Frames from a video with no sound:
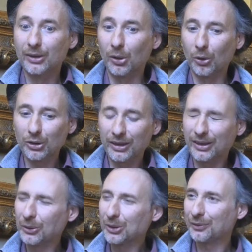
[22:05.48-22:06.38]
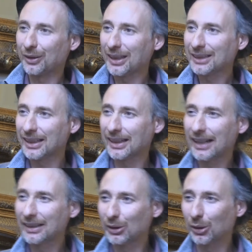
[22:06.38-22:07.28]
There was a fantastic
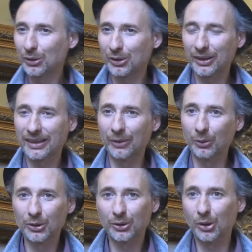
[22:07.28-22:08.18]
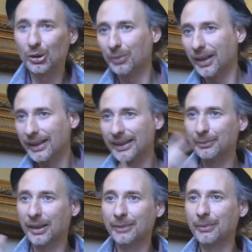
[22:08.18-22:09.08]
anecdote that I was told by
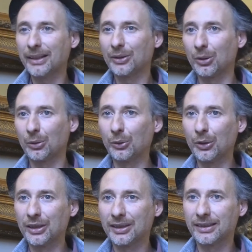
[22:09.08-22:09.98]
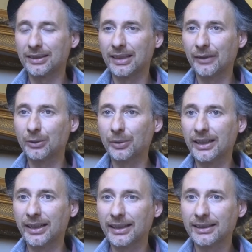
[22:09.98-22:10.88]
my mentor, who is David
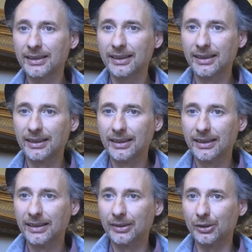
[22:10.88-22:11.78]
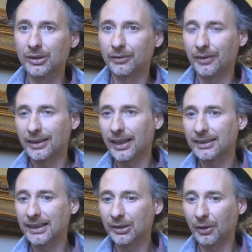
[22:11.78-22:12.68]
Wingate, who is a
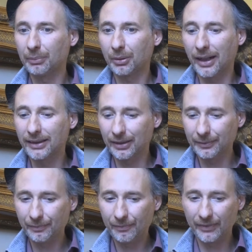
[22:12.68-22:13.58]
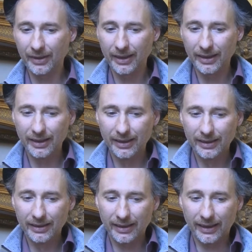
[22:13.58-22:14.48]
fantastic script writer.
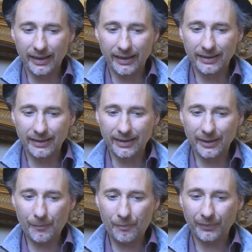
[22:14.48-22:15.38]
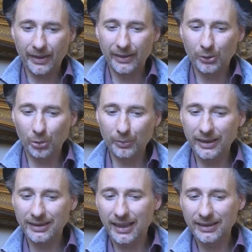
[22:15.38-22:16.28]
And he told me
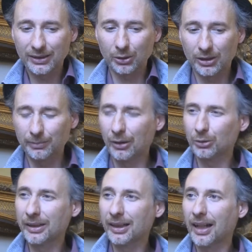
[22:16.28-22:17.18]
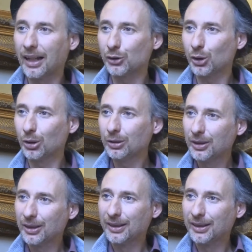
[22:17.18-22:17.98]
this anecdote about Michelangelo,